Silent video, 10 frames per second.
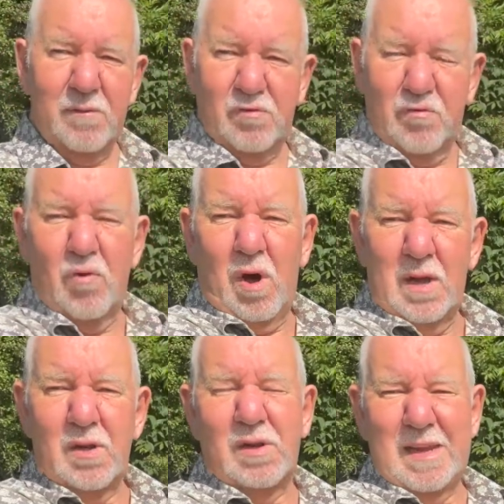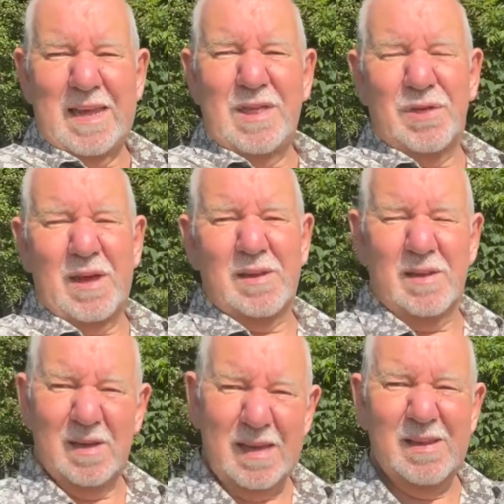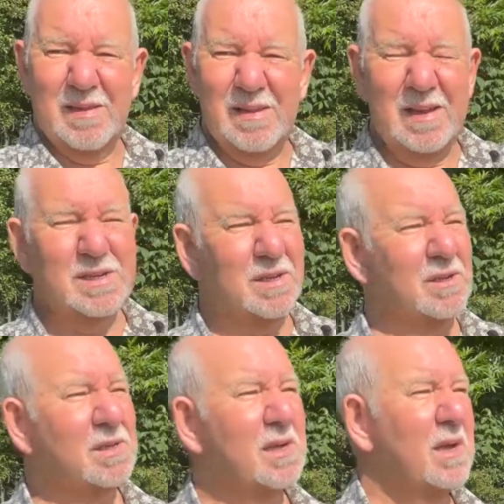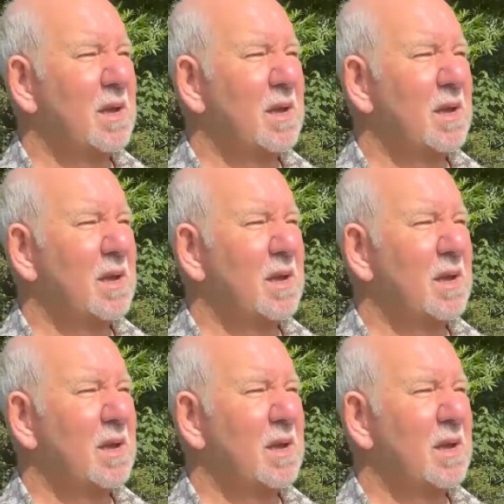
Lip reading: ride underneath it into the distance,